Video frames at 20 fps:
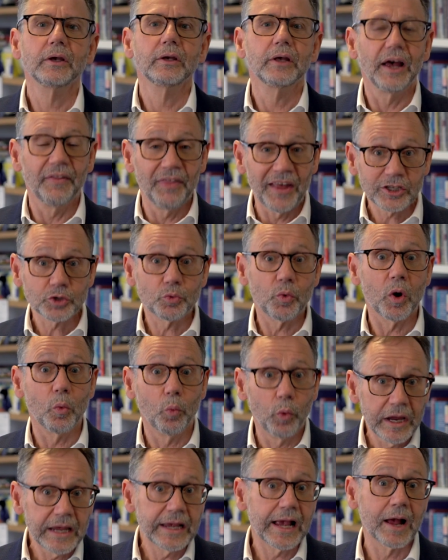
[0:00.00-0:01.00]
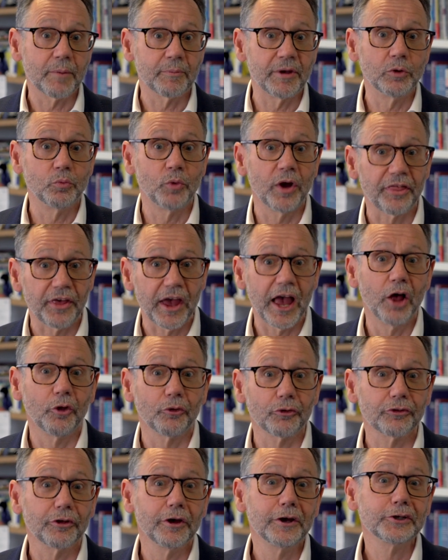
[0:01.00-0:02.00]
And that's where we come in with
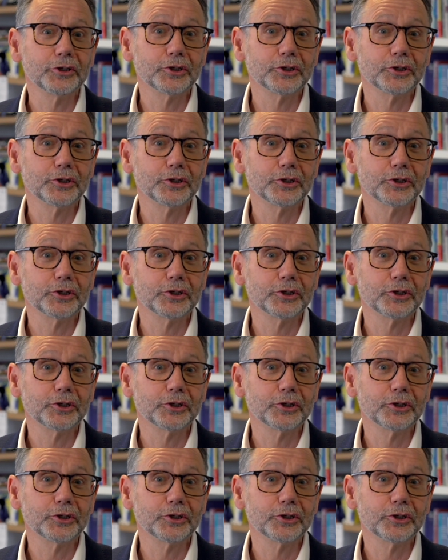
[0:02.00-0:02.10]
health